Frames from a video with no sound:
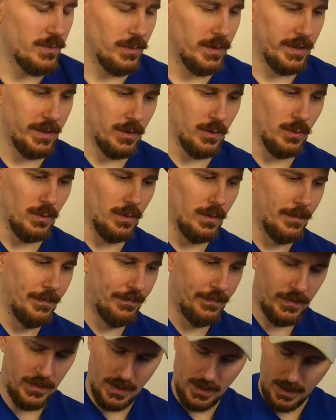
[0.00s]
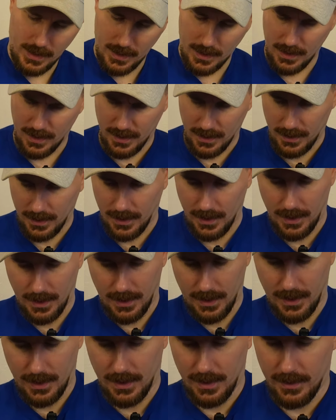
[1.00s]
is really cool.
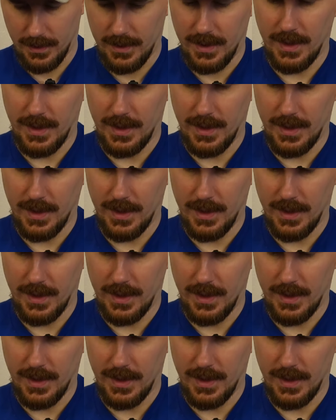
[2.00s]
And